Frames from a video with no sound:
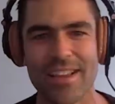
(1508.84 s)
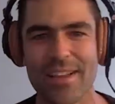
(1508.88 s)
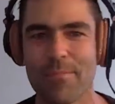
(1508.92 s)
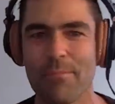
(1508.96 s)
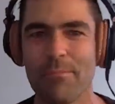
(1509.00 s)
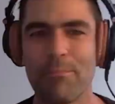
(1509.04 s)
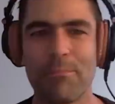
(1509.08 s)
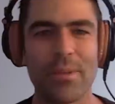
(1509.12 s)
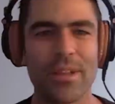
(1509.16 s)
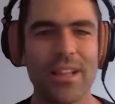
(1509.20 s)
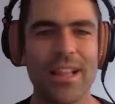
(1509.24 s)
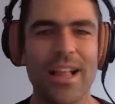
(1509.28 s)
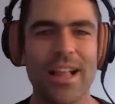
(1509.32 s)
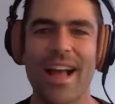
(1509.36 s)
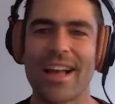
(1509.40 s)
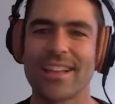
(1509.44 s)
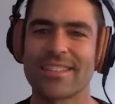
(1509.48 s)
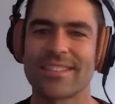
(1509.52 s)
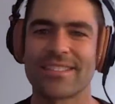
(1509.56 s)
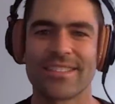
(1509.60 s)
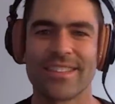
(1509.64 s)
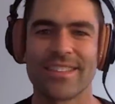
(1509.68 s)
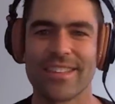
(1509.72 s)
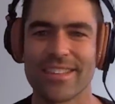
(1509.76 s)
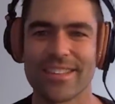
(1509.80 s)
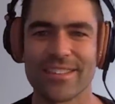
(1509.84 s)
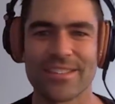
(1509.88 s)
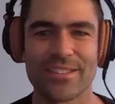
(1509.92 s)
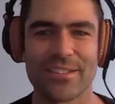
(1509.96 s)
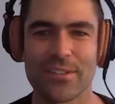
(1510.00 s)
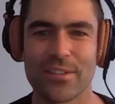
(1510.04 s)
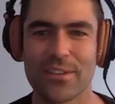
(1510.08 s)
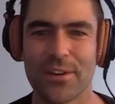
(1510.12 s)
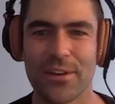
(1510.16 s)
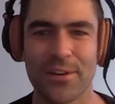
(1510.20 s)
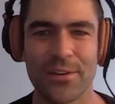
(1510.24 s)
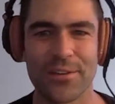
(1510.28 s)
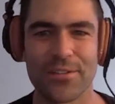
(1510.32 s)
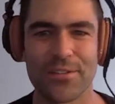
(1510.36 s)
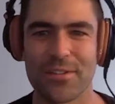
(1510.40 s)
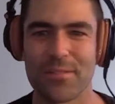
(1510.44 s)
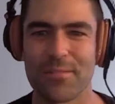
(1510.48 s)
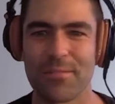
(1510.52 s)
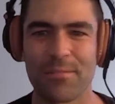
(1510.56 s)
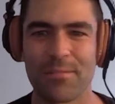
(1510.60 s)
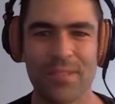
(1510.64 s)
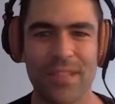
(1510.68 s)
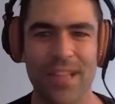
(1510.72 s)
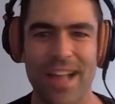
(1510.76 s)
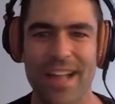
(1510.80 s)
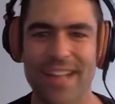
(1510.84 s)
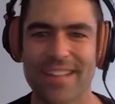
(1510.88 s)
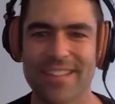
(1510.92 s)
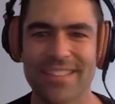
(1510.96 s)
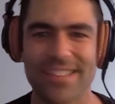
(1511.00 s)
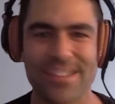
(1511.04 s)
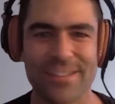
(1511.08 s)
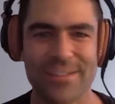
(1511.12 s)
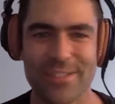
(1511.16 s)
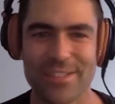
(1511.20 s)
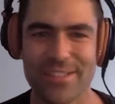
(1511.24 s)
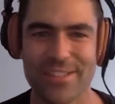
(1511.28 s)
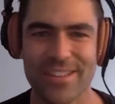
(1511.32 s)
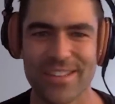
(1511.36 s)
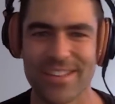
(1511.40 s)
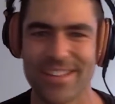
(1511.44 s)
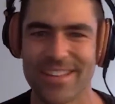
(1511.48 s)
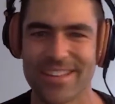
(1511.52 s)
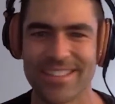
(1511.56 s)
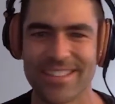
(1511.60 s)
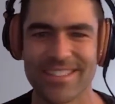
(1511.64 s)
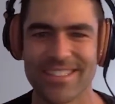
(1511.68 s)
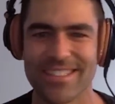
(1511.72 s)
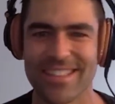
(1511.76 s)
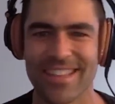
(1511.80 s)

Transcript: blasting serves and blasting returns.